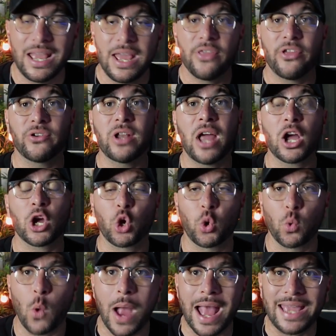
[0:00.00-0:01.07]
They're not
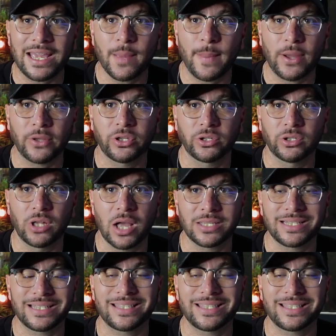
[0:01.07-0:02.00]
crying about their losses,